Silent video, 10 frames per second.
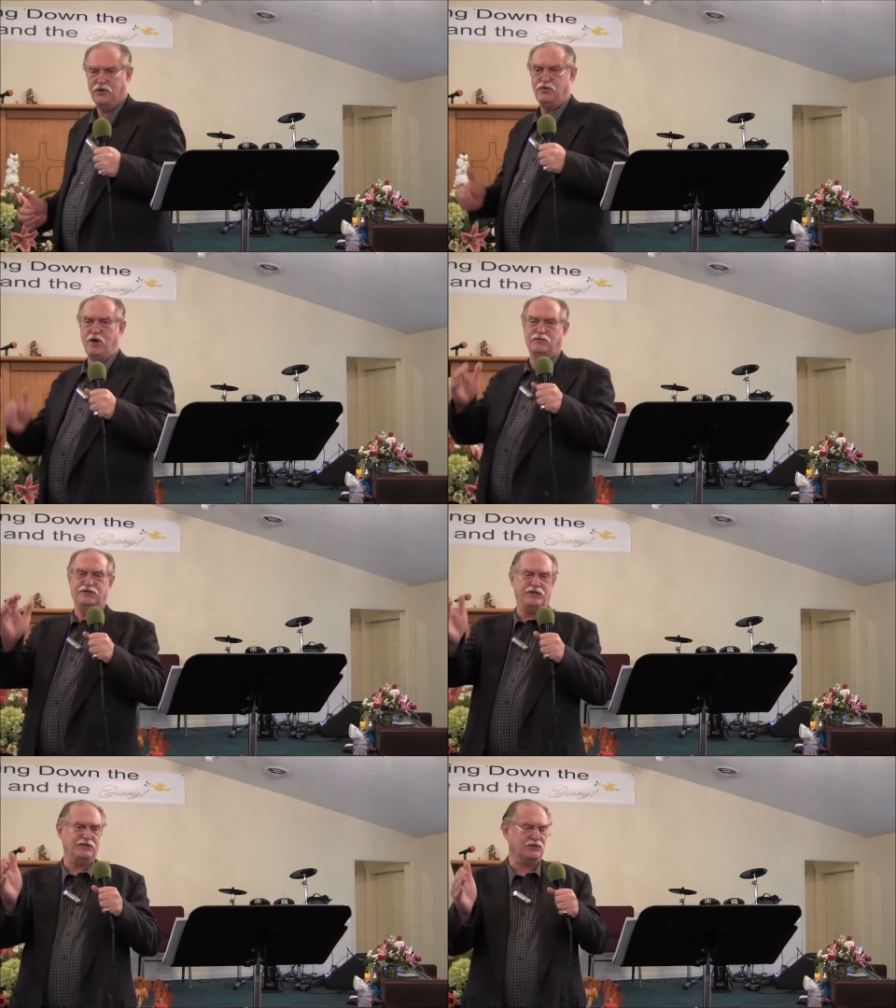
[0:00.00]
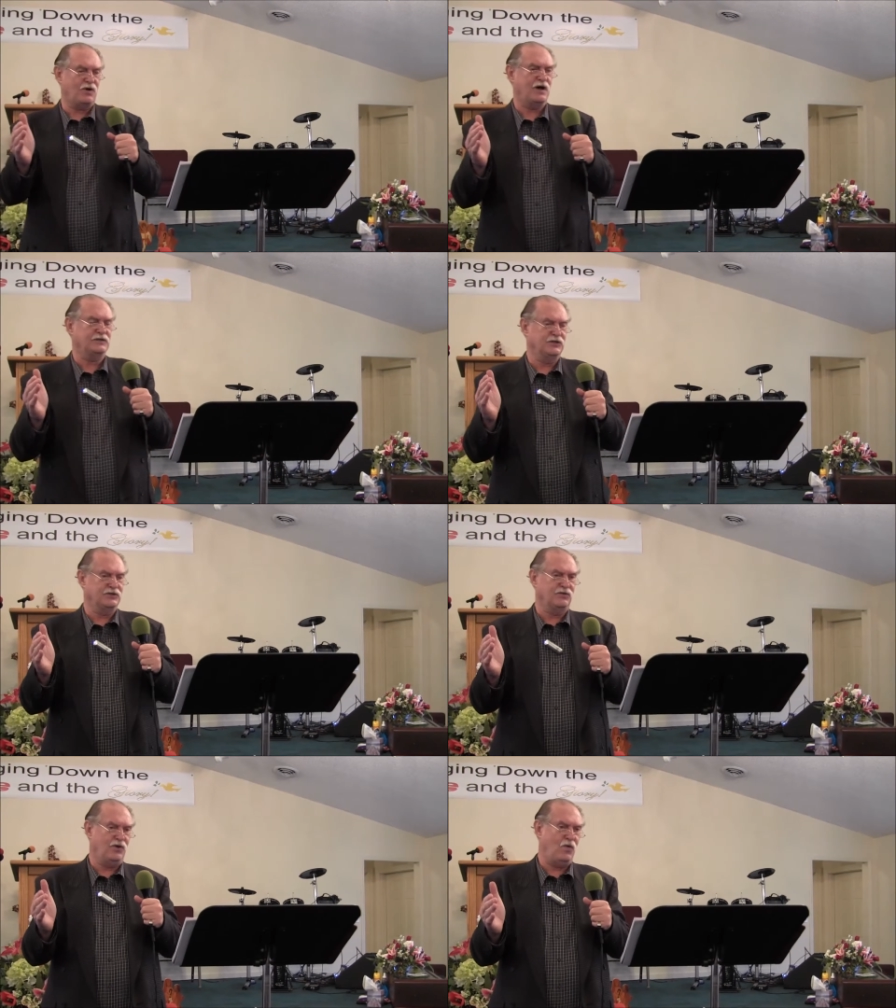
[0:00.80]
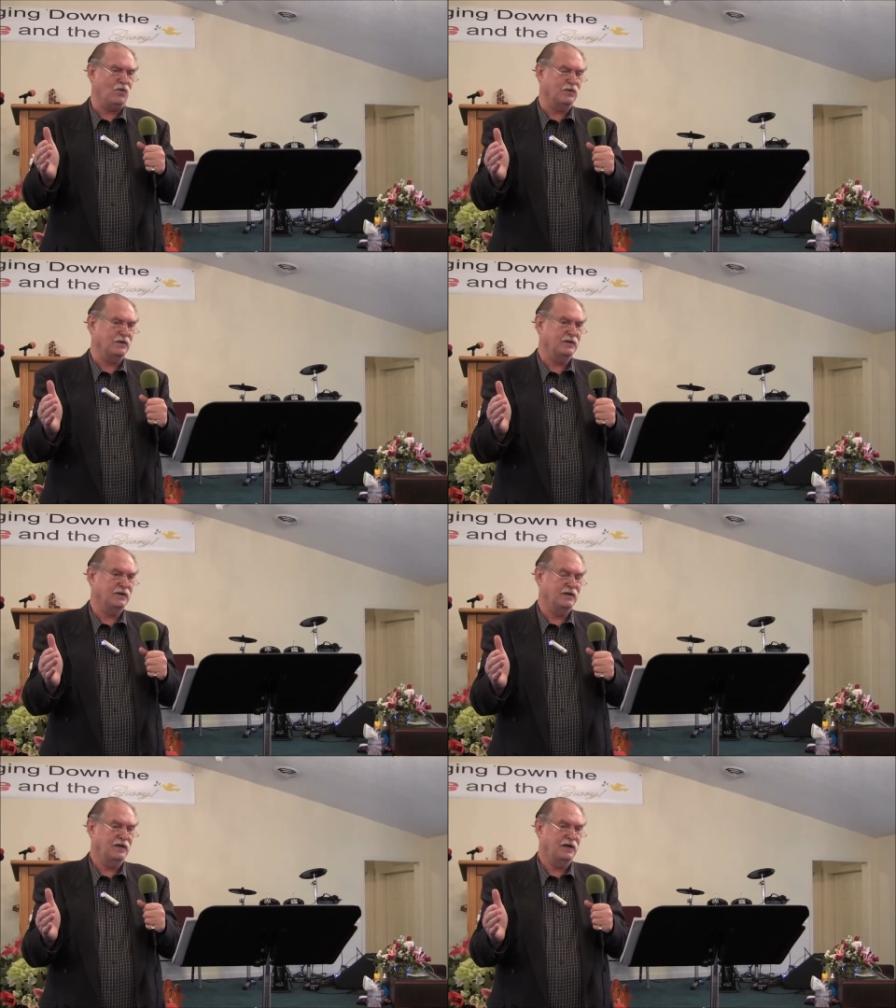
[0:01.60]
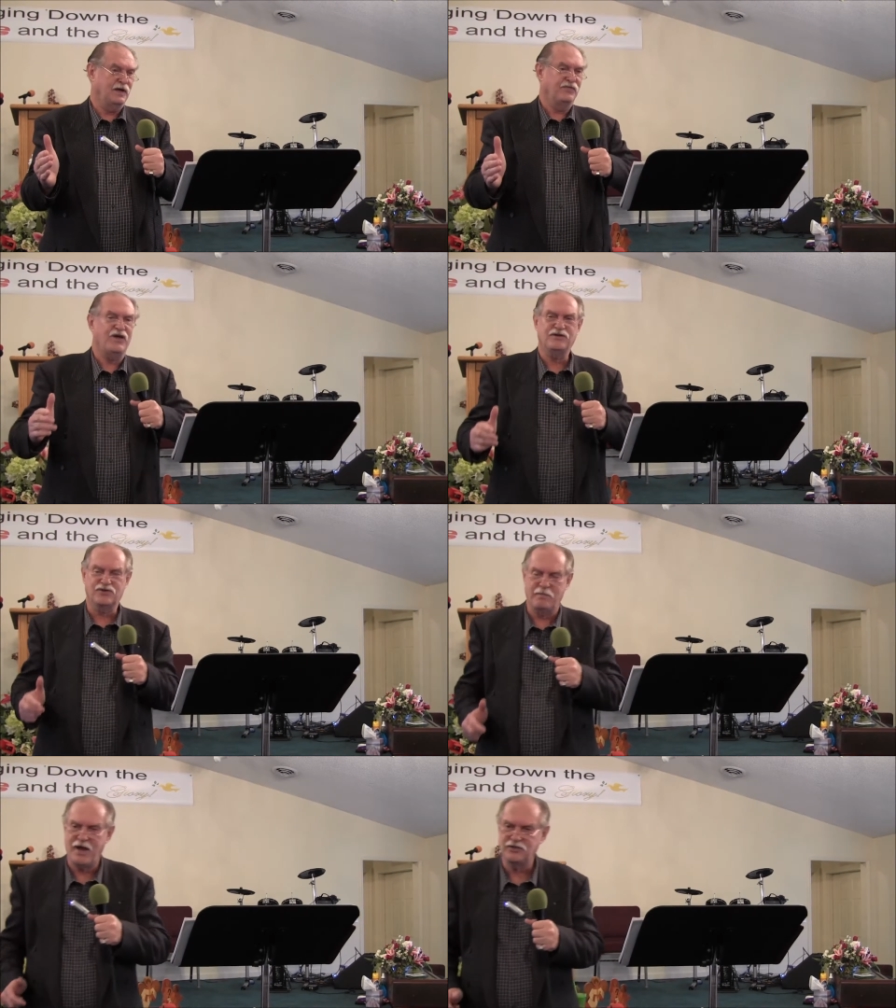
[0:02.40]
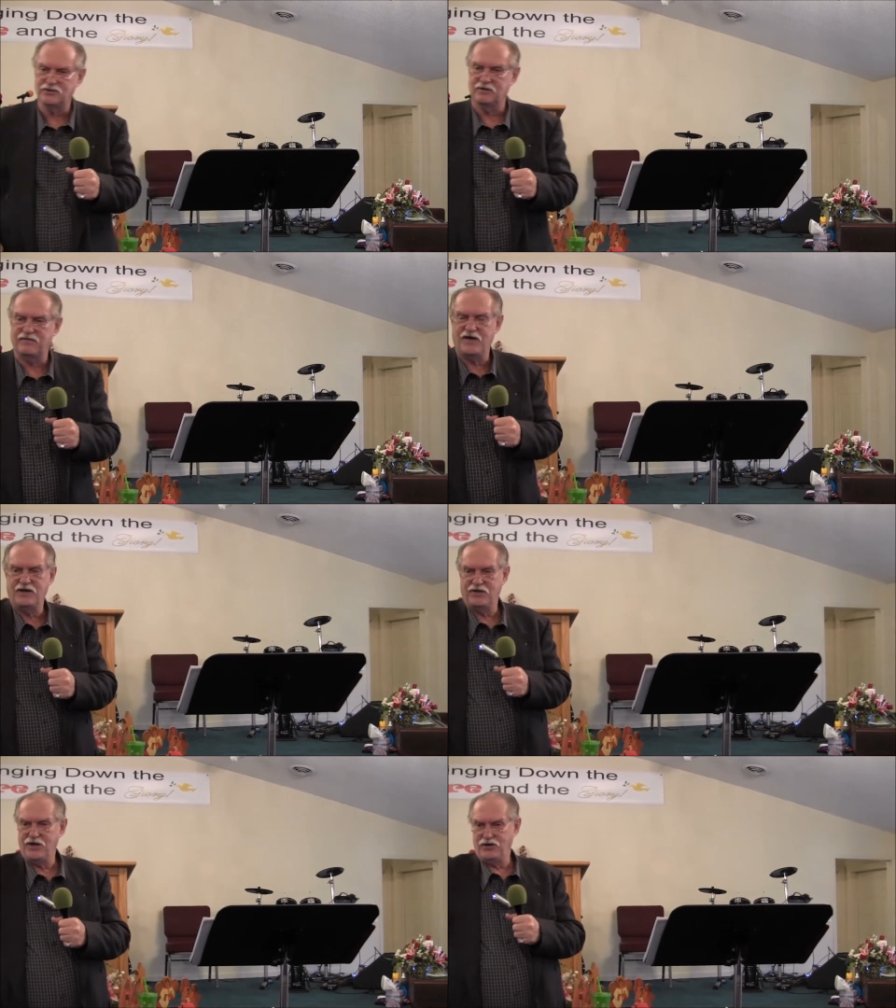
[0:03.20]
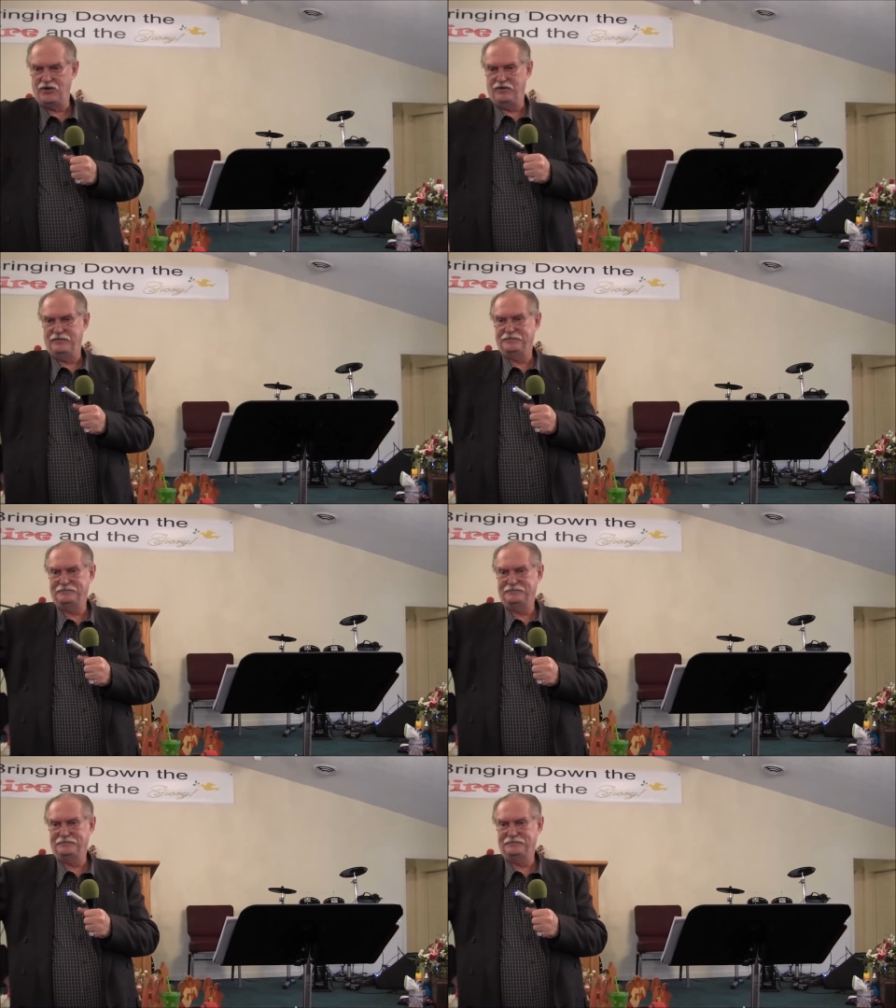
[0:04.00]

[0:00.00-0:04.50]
and you know Jesus Christ is your Lord, there's a measure of faith in you.